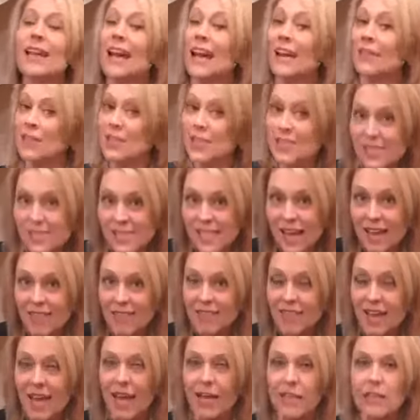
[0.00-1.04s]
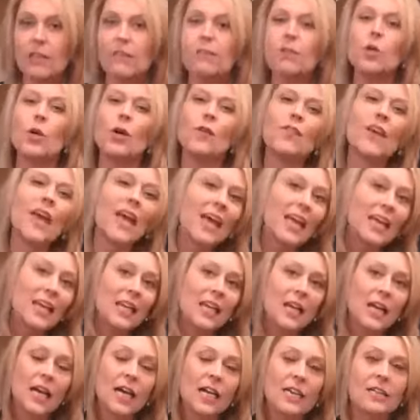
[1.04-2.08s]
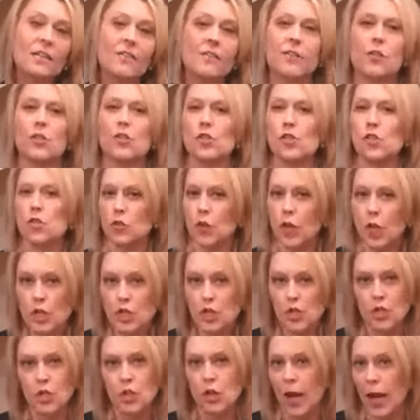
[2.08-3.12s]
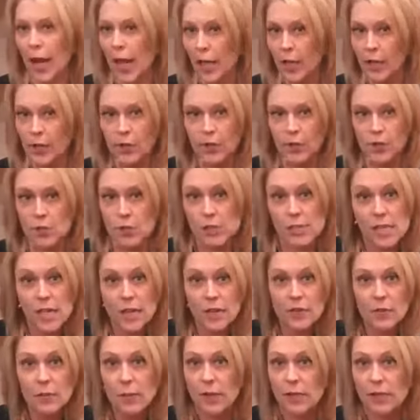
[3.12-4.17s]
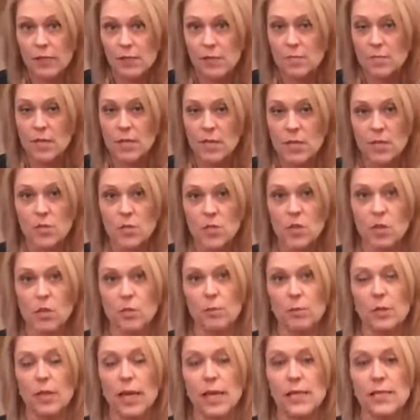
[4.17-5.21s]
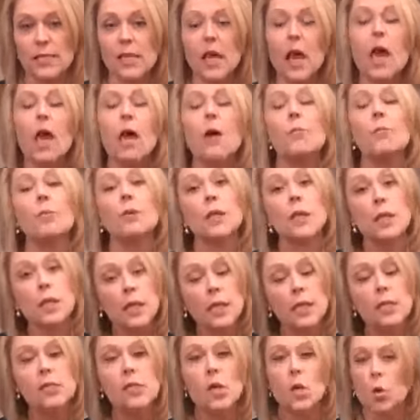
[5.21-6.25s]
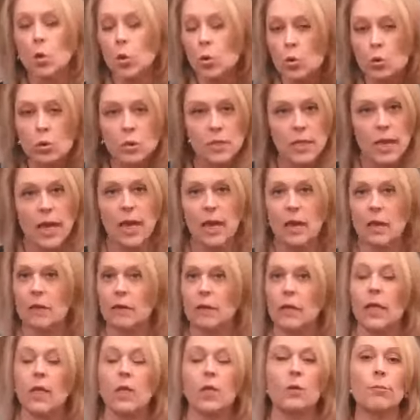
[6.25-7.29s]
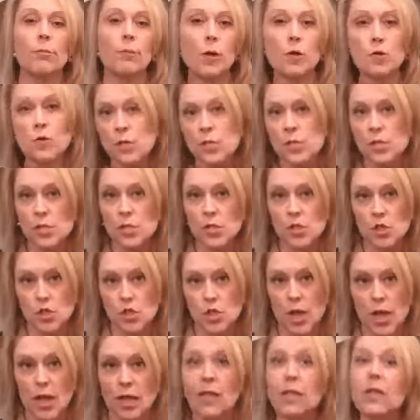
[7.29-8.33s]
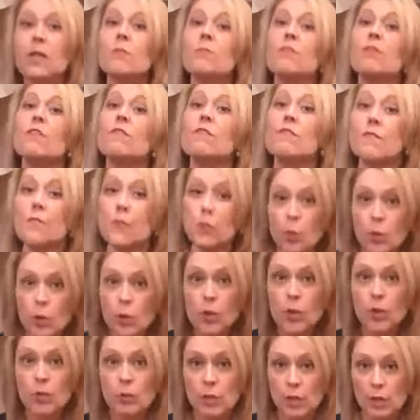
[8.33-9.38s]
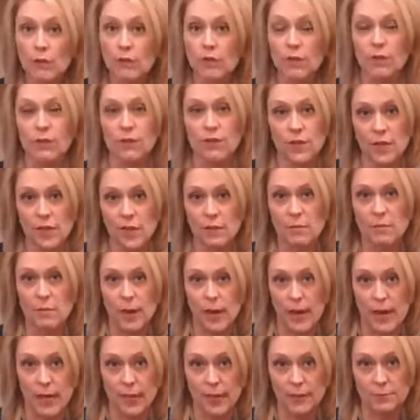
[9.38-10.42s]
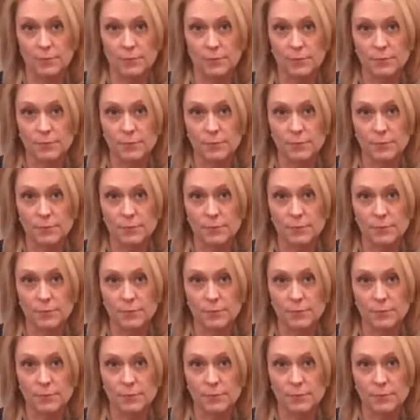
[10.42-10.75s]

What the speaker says: Now, having said that, if you have any kind of frustration or anger yourself about something that took place, please cool down, get your emotions in check before you give the feedback.